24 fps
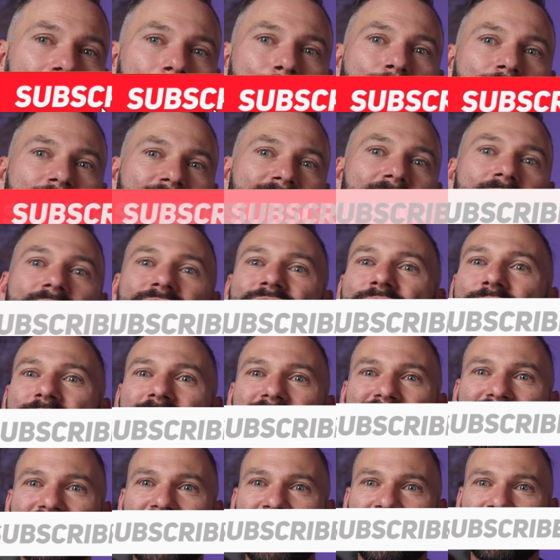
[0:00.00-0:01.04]
I'm putting out new and
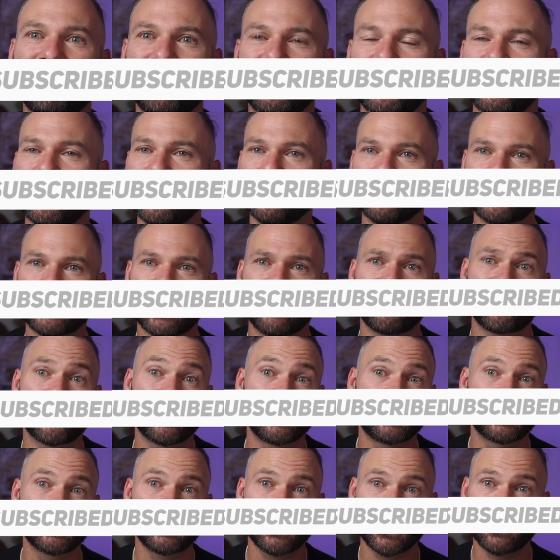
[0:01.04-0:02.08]
exciting videos
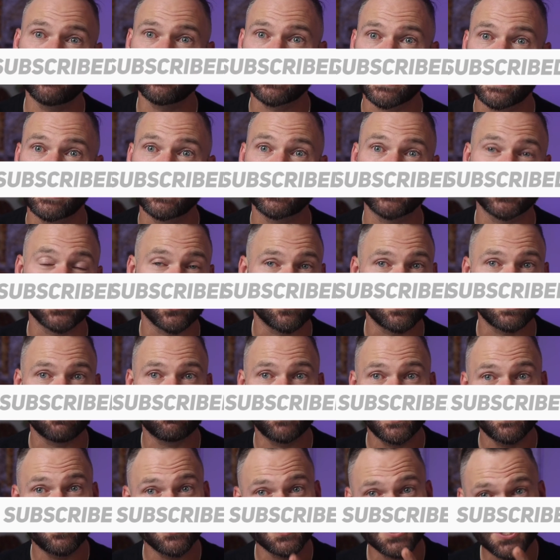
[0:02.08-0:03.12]
every single day showing
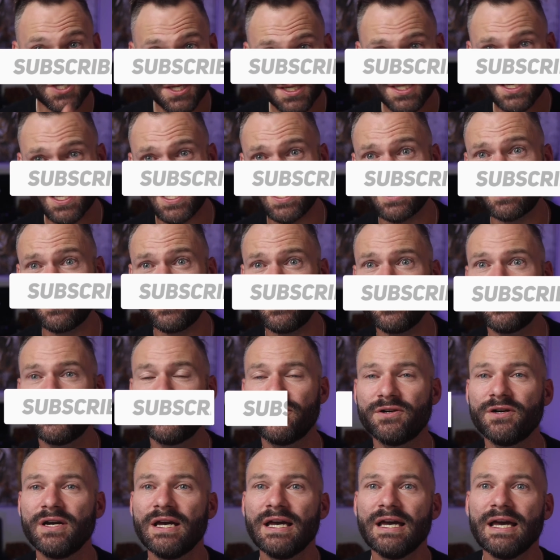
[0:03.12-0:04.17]
people just like
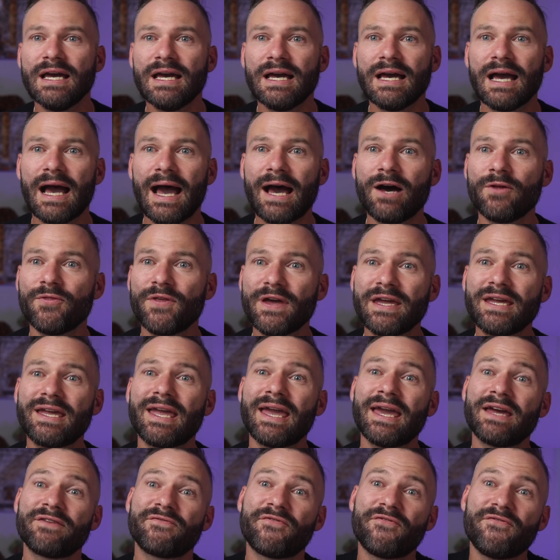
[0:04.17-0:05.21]
you how they
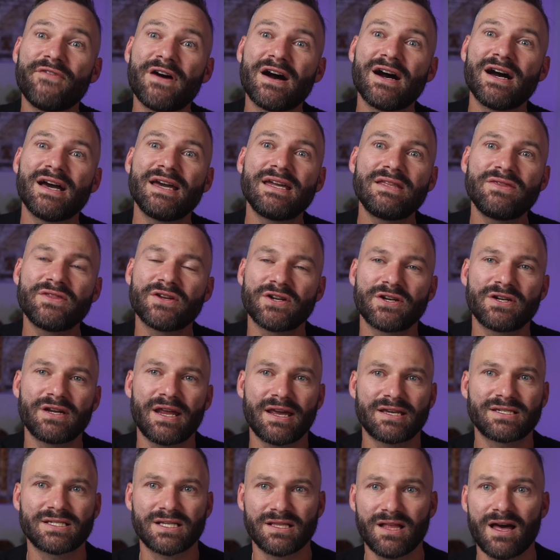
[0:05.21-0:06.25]
can find their
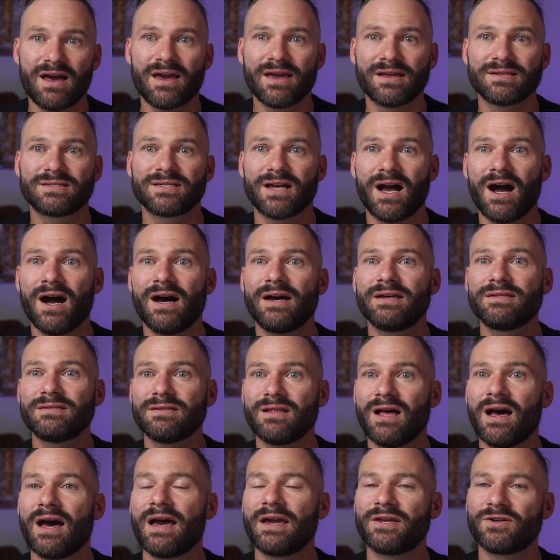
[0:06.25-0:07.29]
next clients
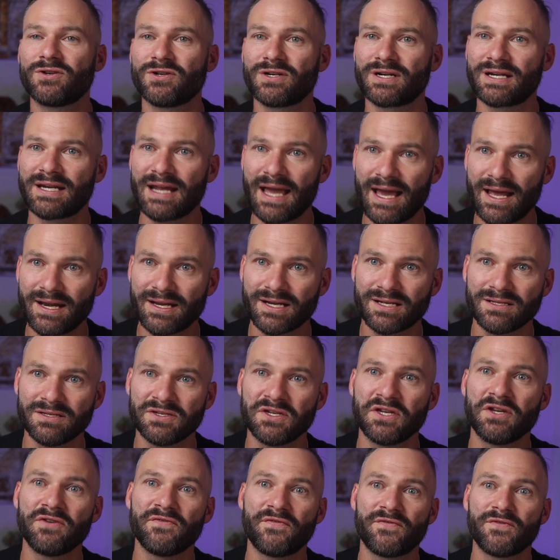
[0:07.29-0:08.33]
online
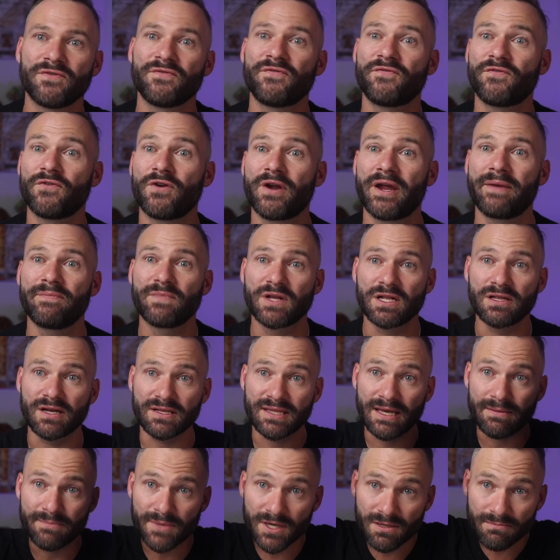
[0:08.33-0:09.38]
organically for free.
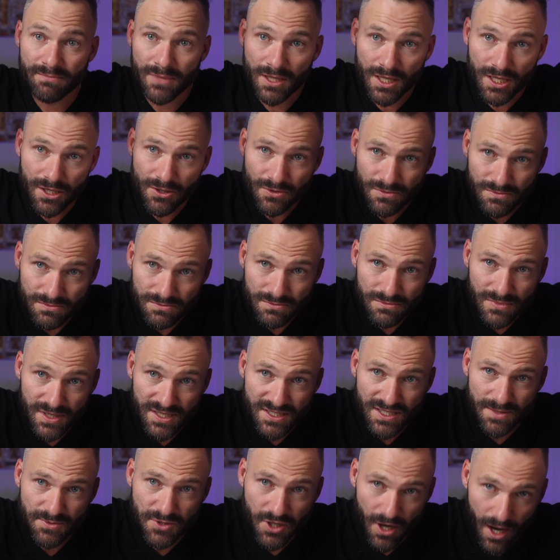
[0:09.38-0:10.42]
Click that button below
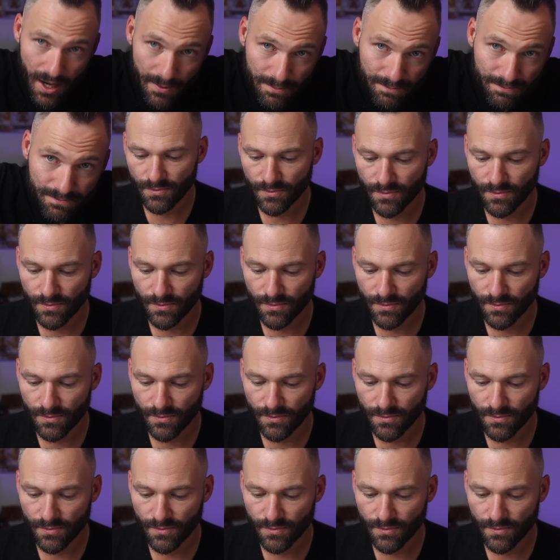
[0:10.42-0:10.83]
and subscribe.